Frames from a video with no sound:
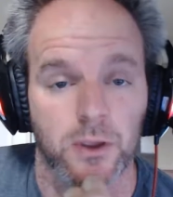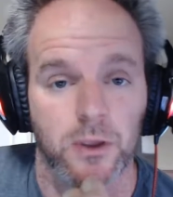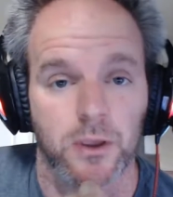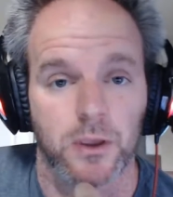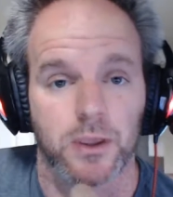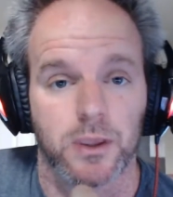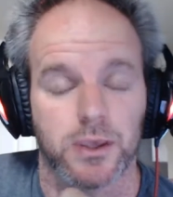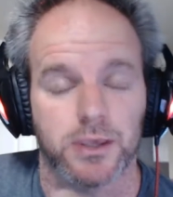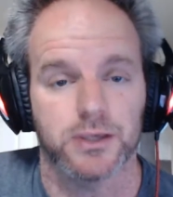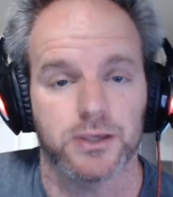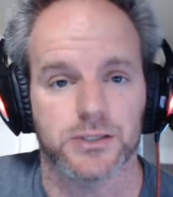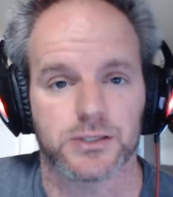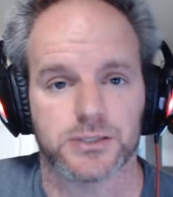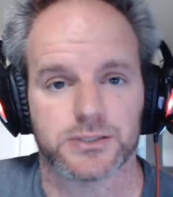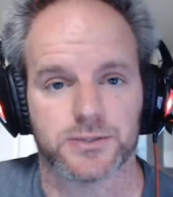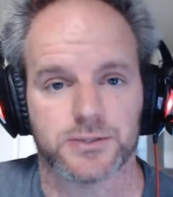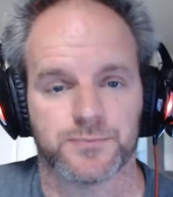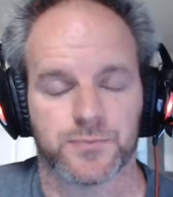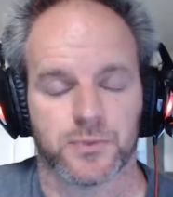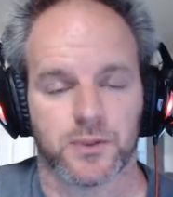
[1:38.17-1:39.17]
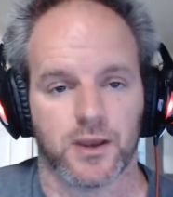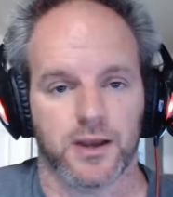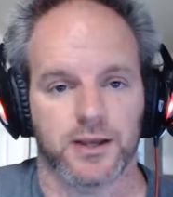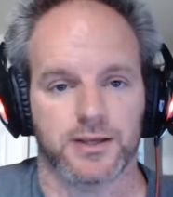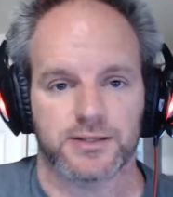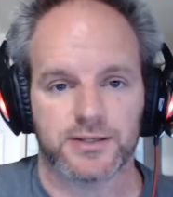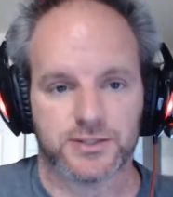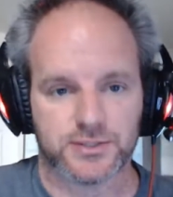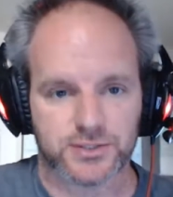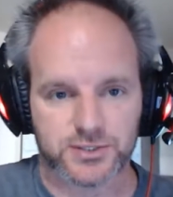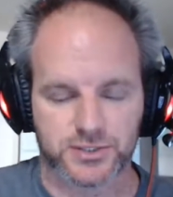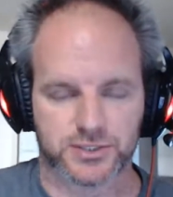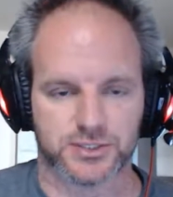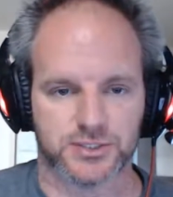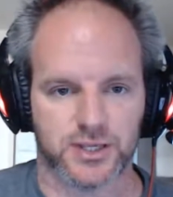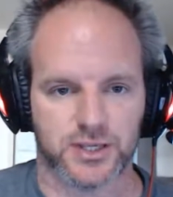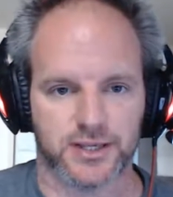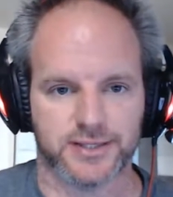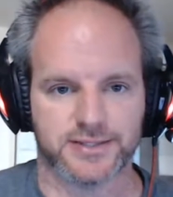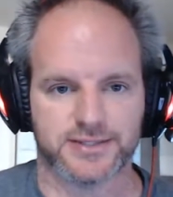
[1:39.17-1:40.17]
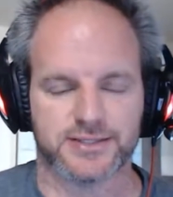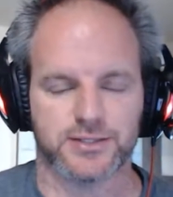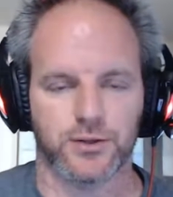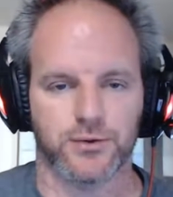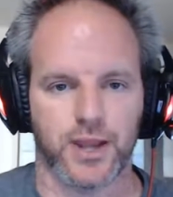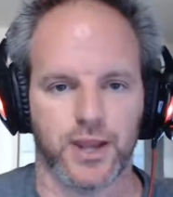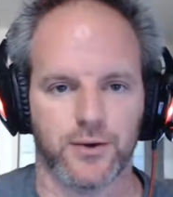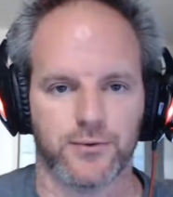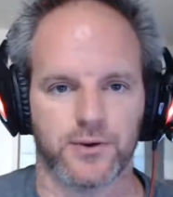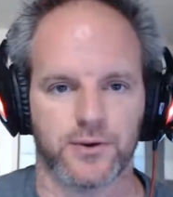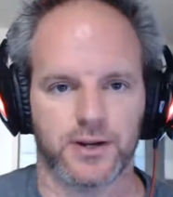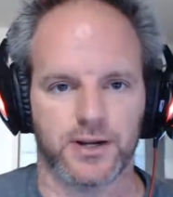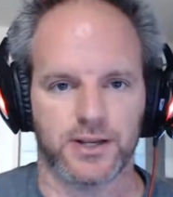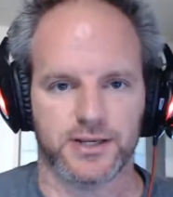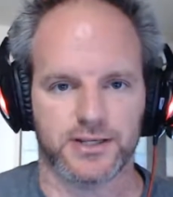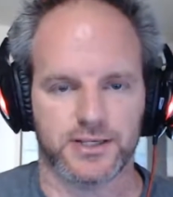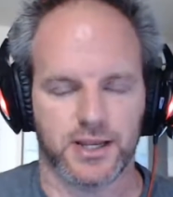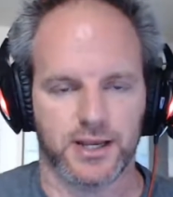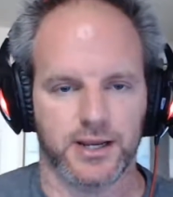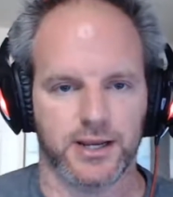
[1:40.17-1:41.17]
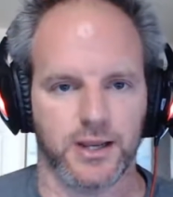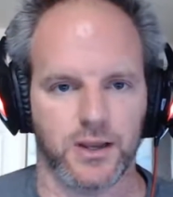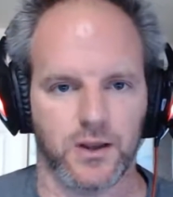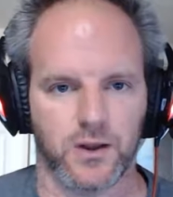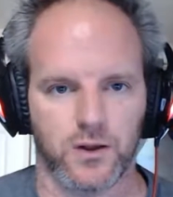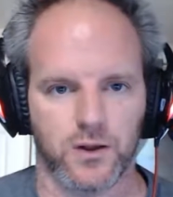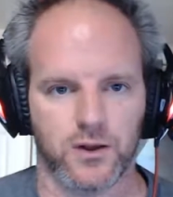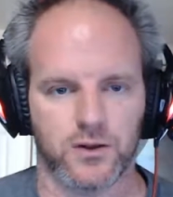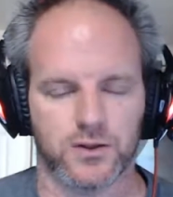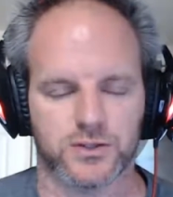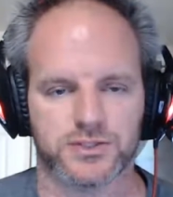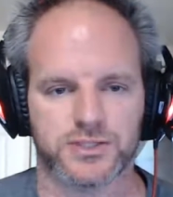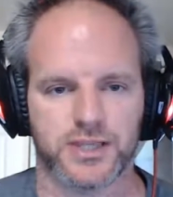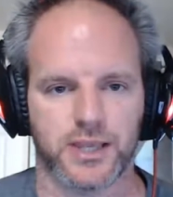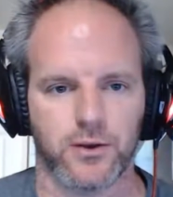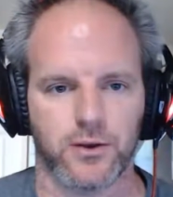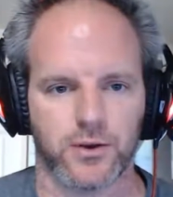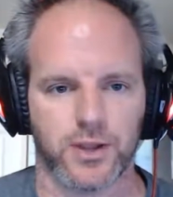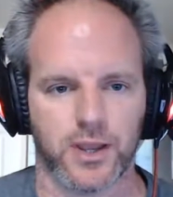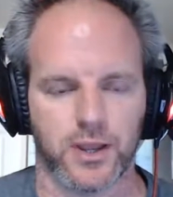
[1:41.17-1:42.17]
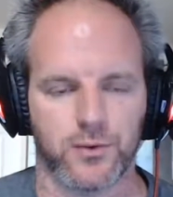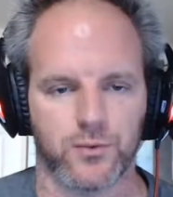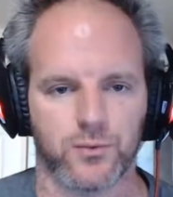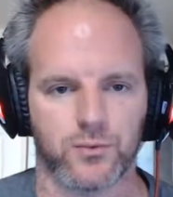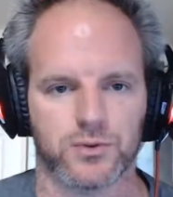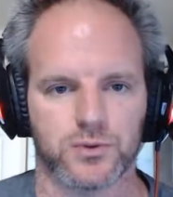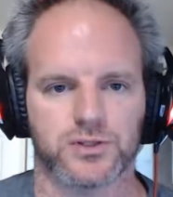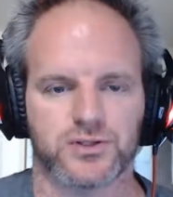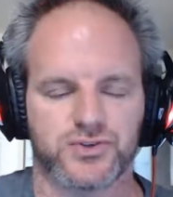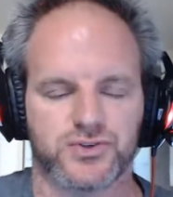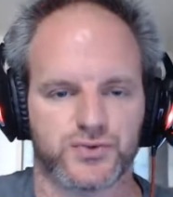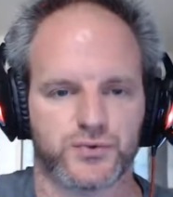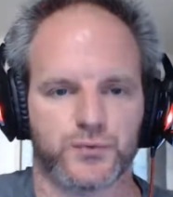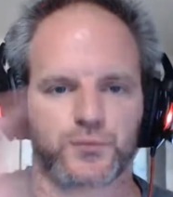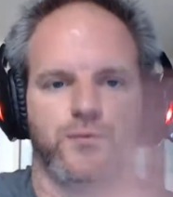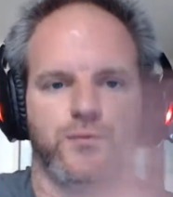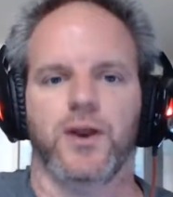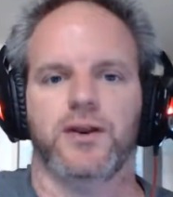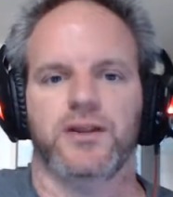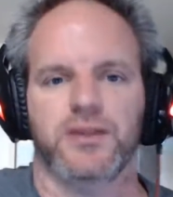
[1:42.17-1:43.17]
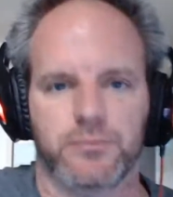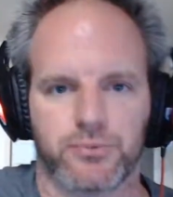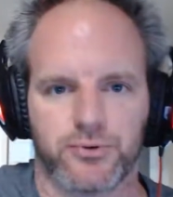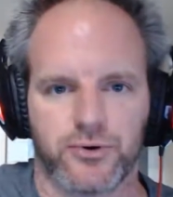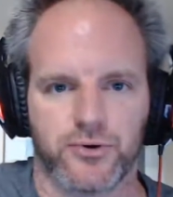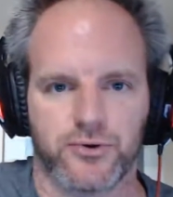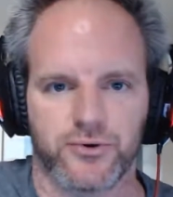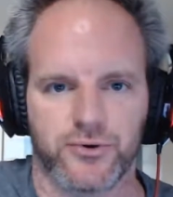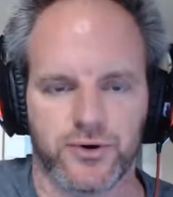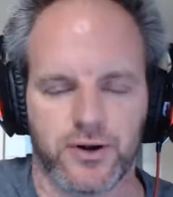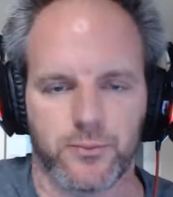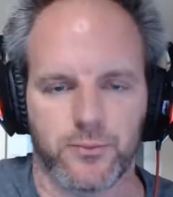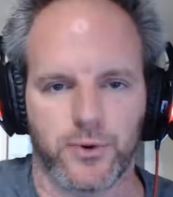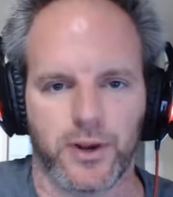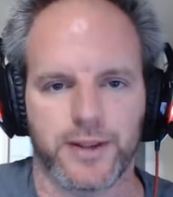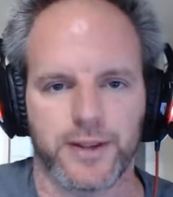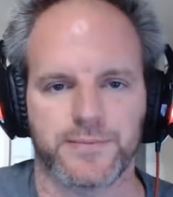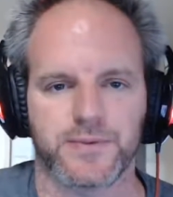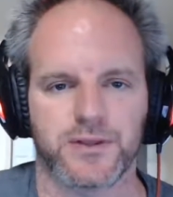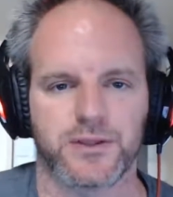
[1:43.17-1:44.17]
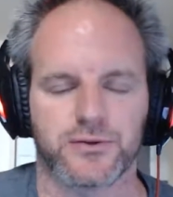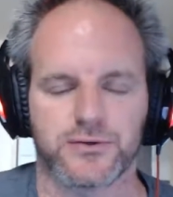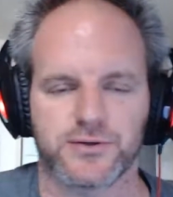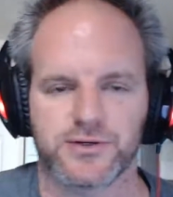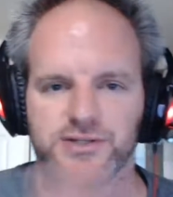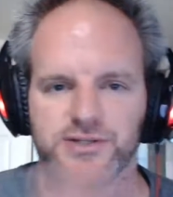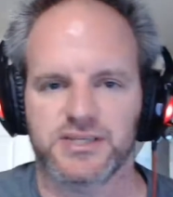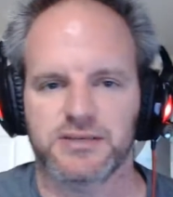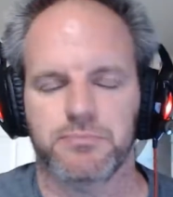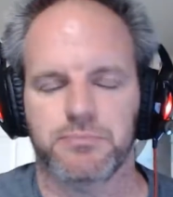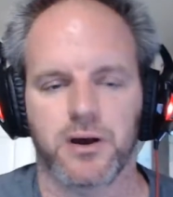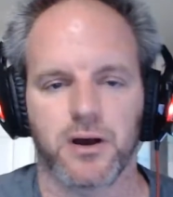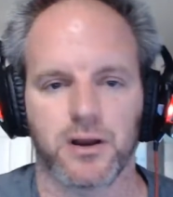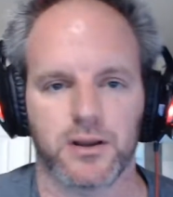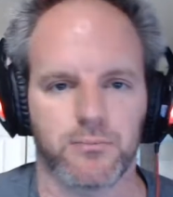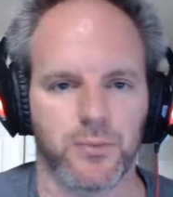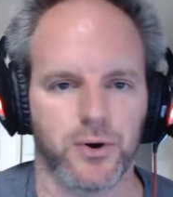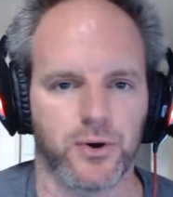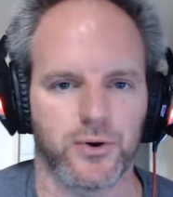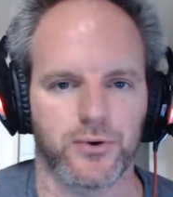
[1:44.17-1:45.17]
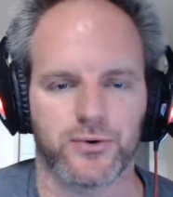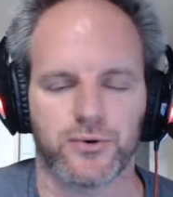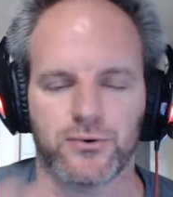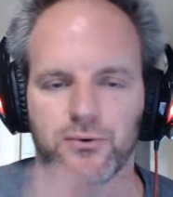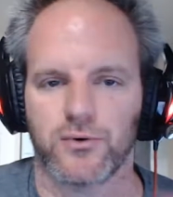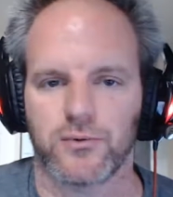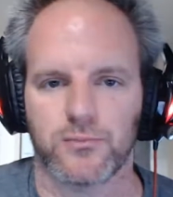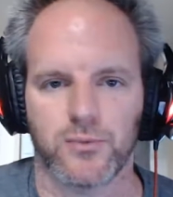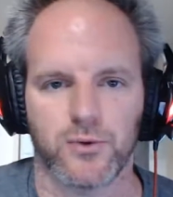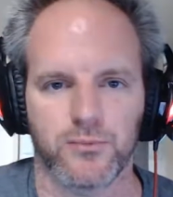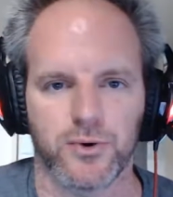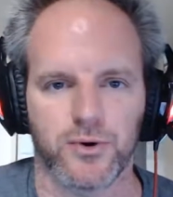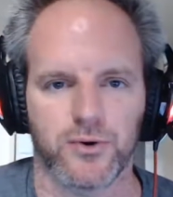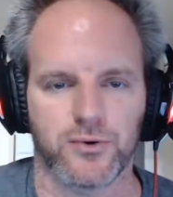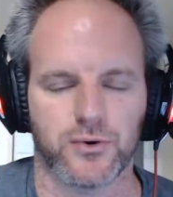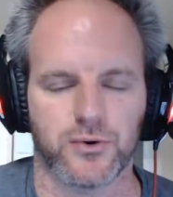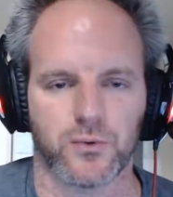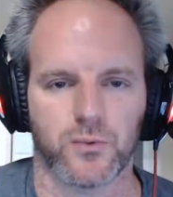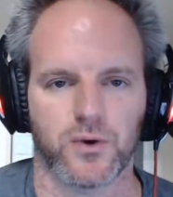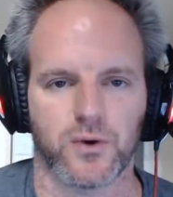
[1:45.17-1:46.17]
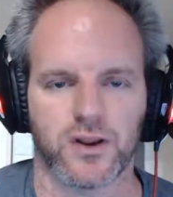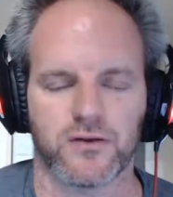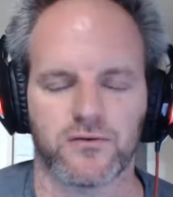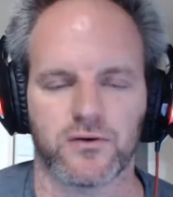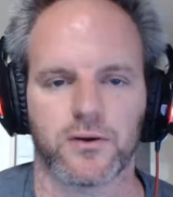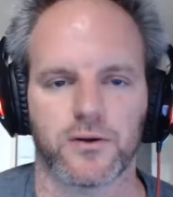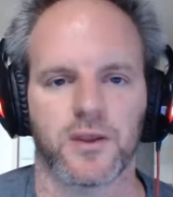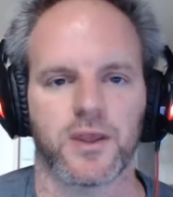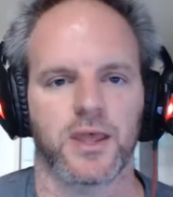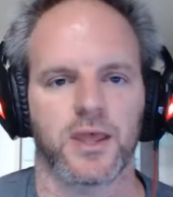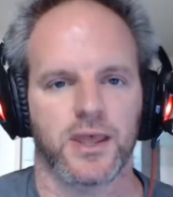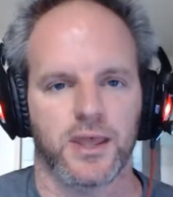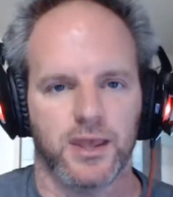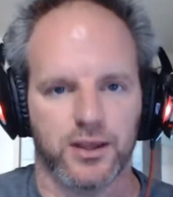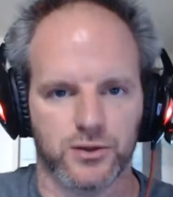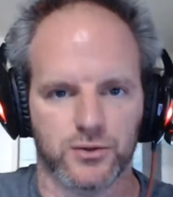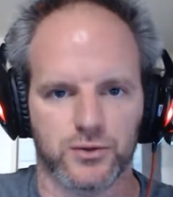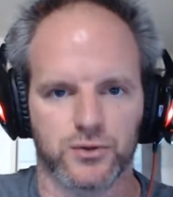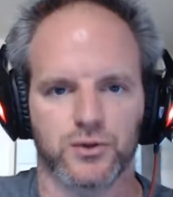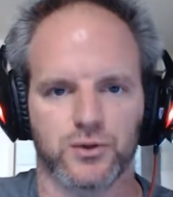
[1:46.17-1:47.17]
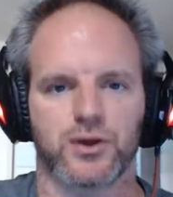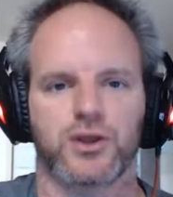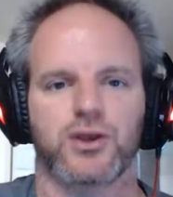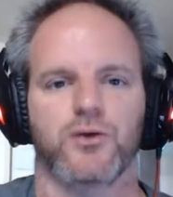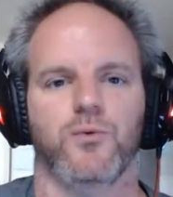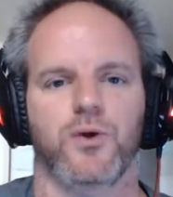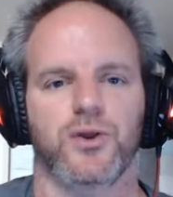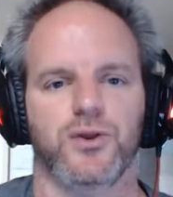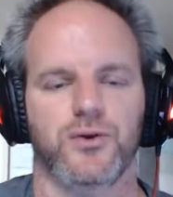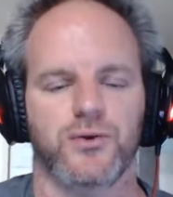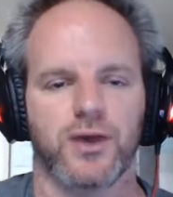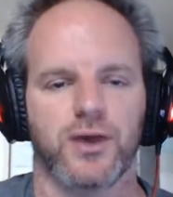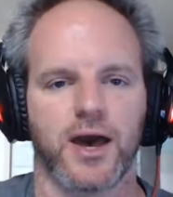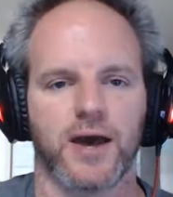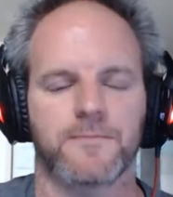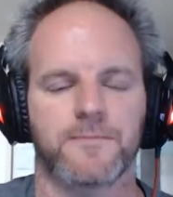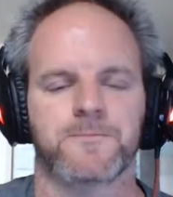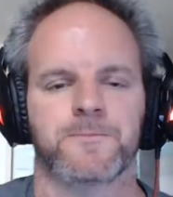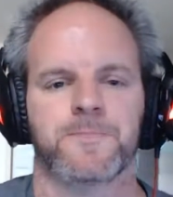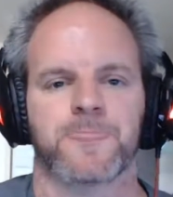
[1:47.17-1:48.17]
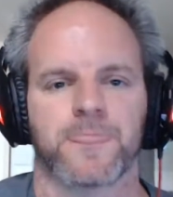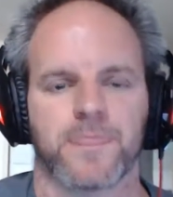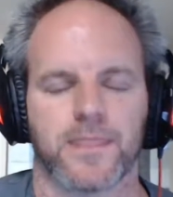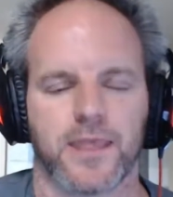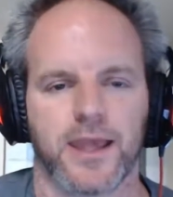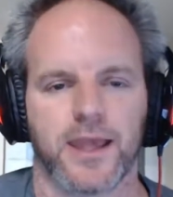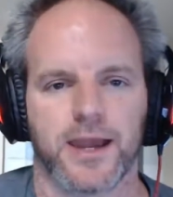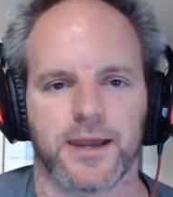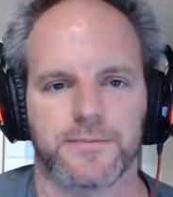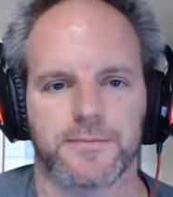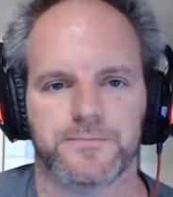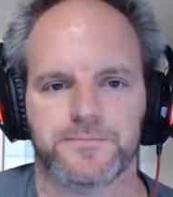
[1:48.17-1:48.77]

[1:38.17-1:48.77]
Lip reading: is I slow down and I'll say, okay, well, let's just run the program, right? Either in debug mode or normal mode or whatever. And you look at what you got, and